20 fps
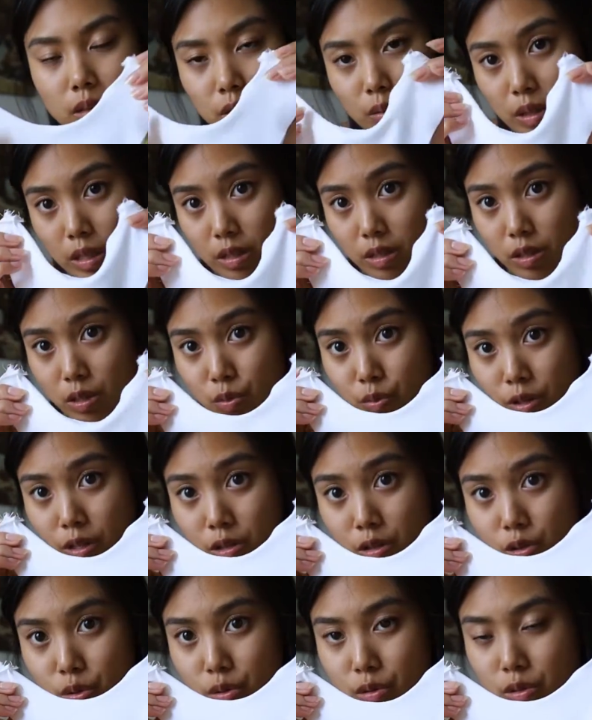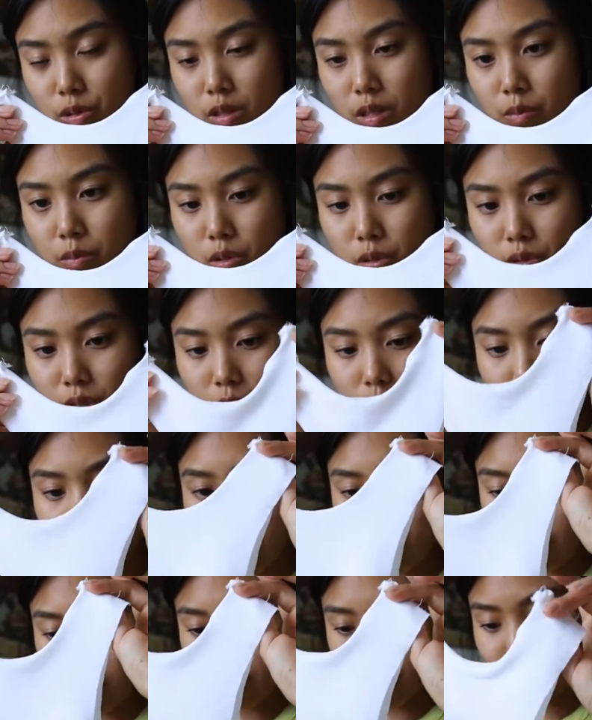well, this is where the shoulder seams used to be.
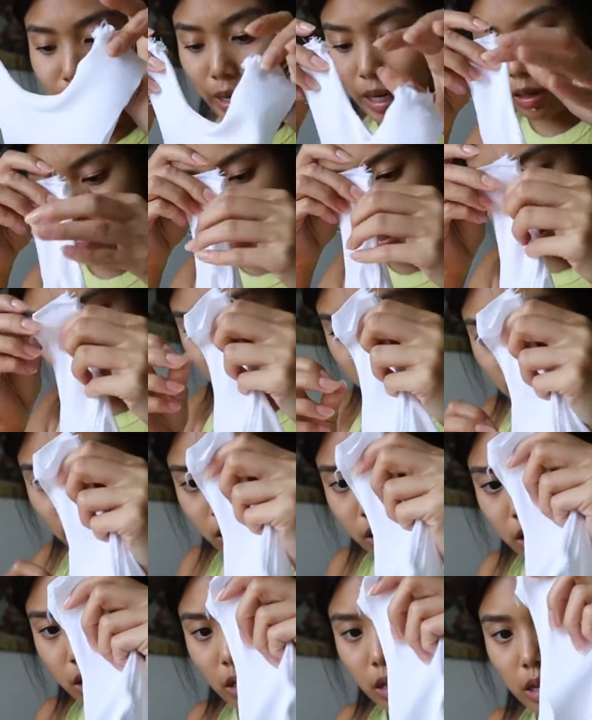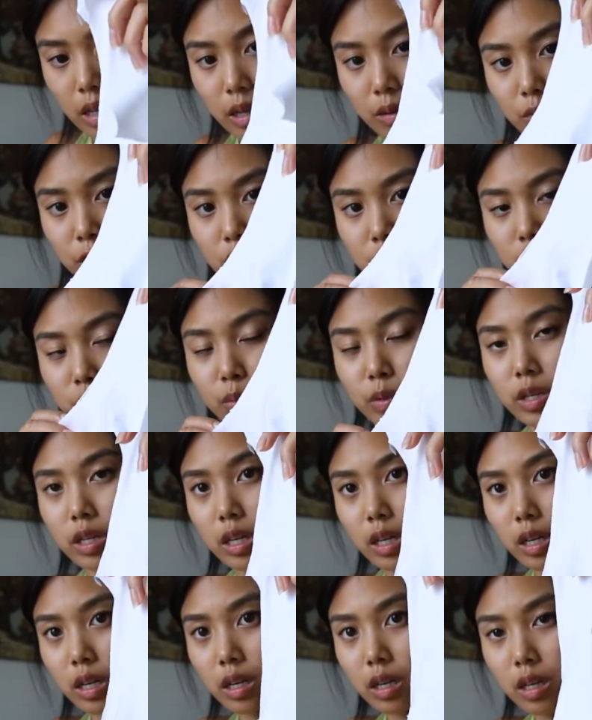This is the back piece, and then we're just
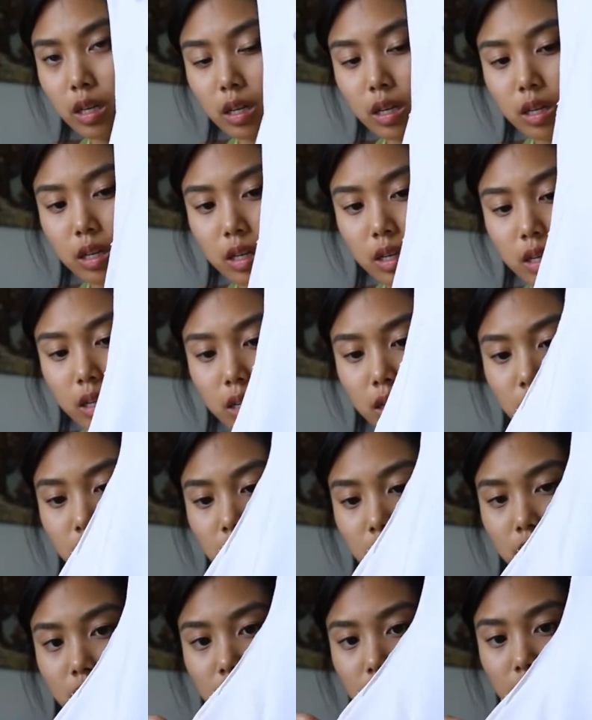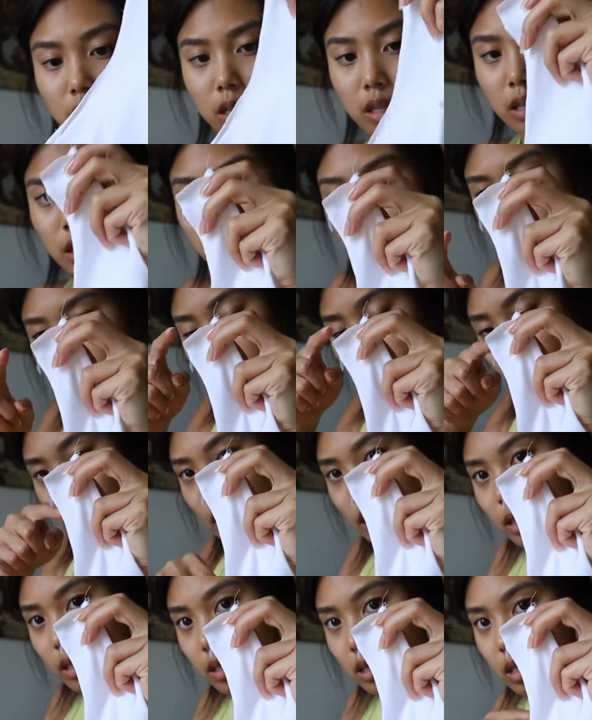putting the
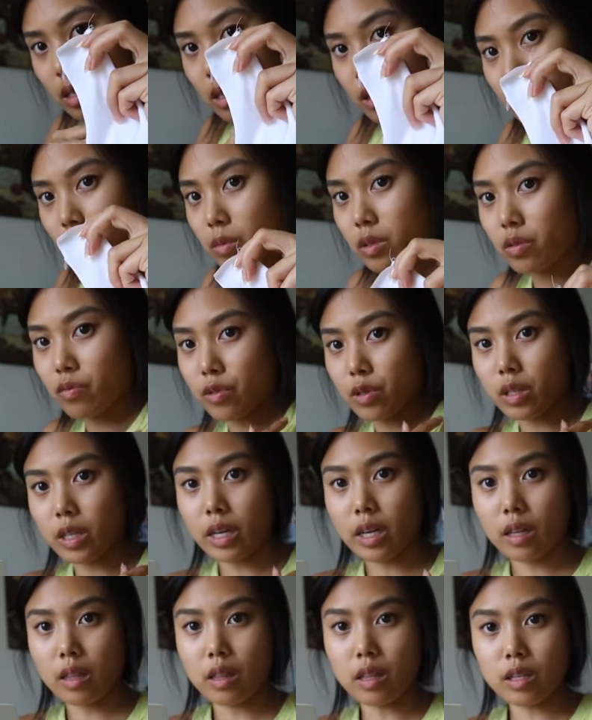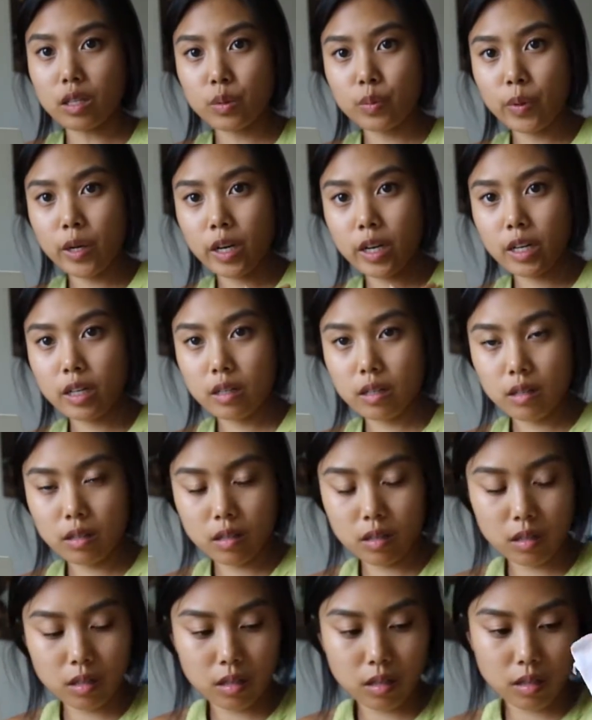side seams for like this part
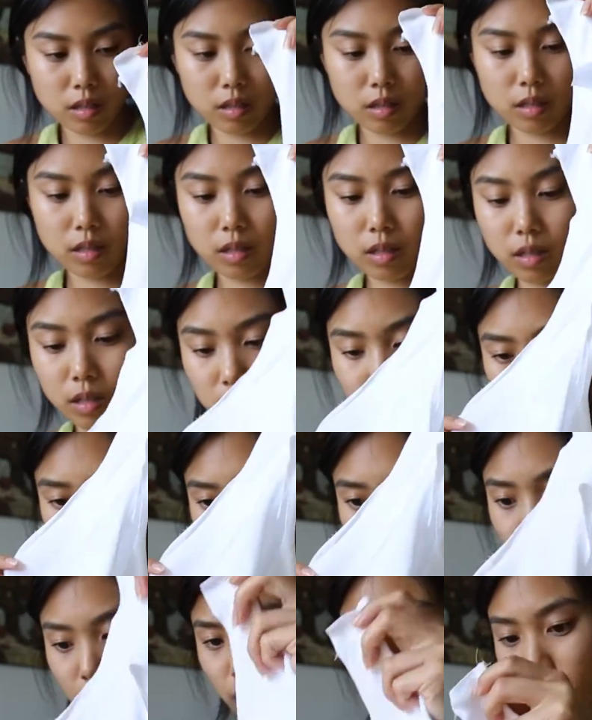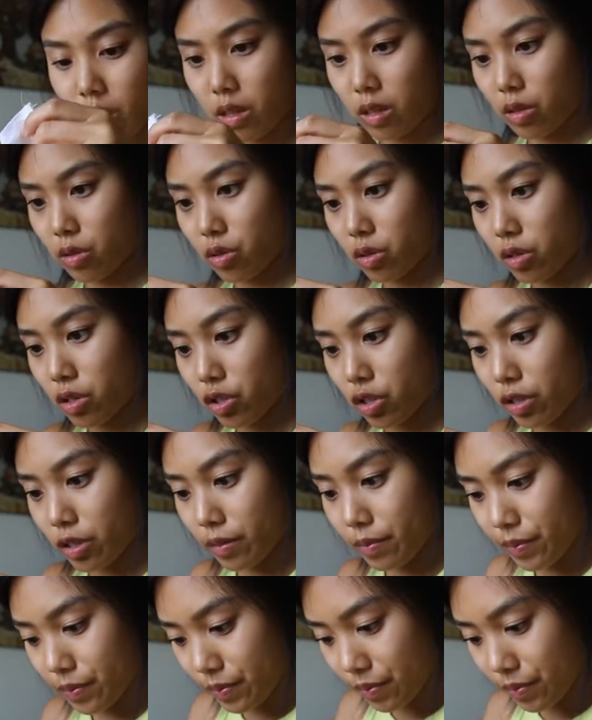with the serger.